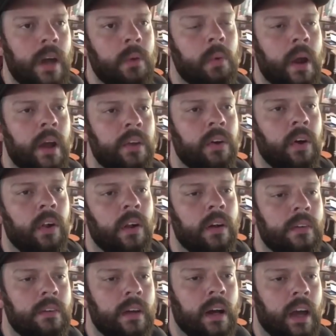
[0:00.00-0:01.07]
Hey,
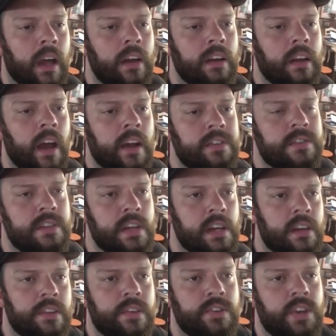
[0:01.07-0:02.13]
Randall, I got an extra
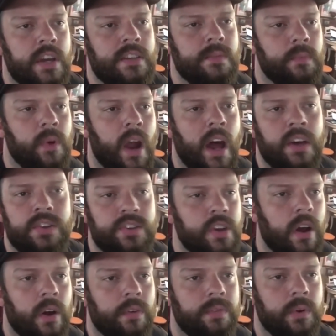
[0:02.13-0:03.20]
ticket to the Jason Mraz
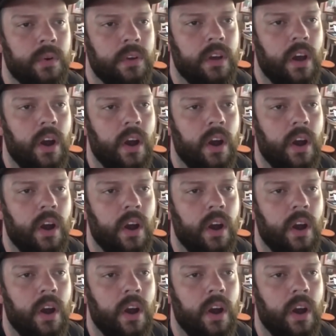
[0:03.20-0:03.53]
show if you wanna